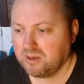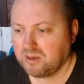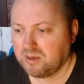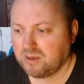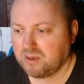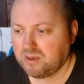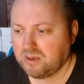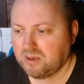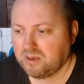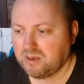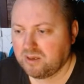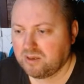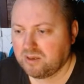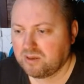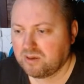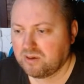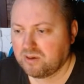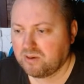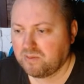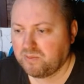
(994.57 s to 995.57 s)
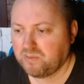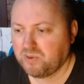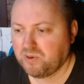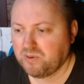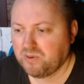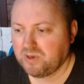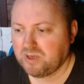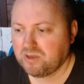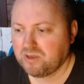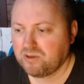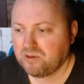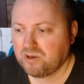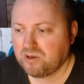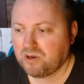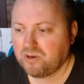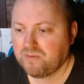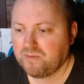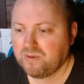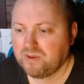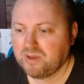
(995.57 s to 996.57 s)
And opponent took
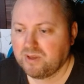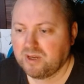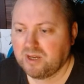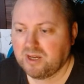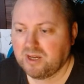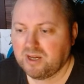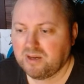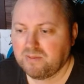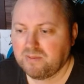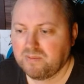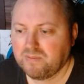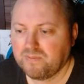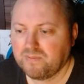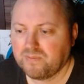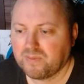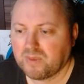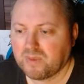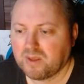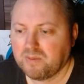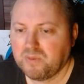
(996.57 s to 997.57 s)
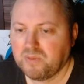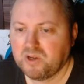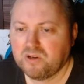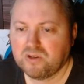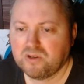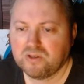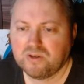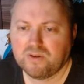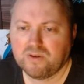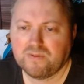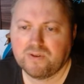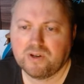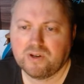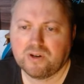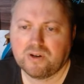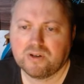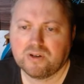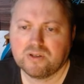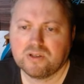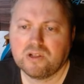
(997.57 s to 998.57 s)
over the game because of
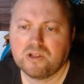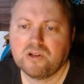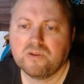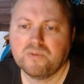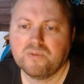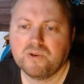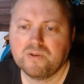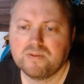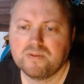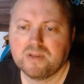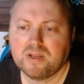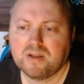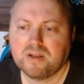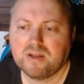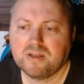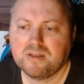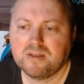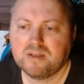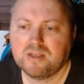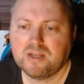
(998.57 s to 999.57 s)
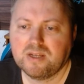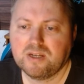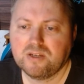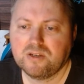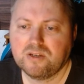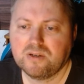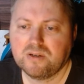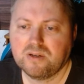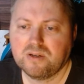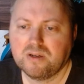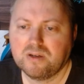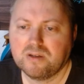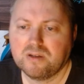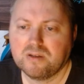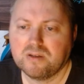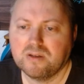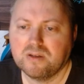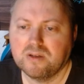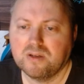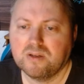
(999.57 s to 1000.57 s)
your slow moves and hesitation, yeah.
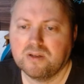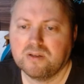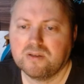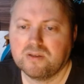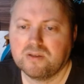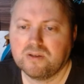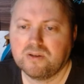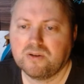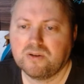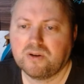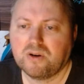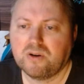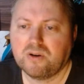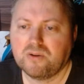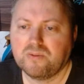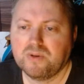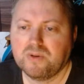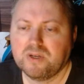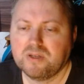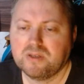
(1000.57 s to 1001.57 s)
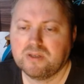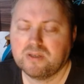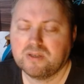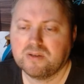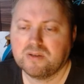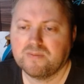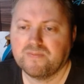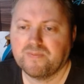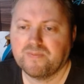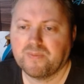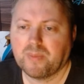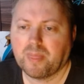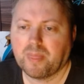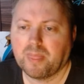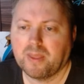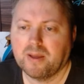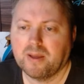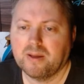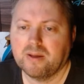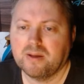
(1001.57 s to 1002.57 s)
So always
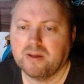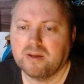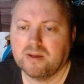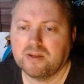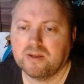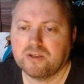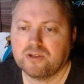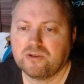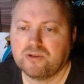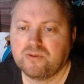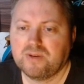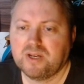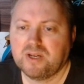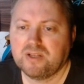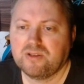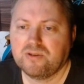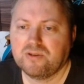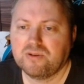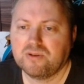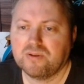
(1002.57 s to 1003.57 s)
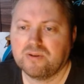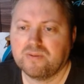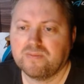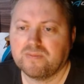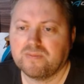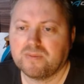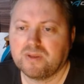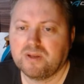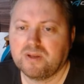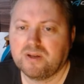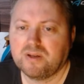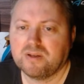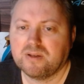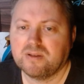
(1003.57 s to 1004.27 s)
try to, yeah,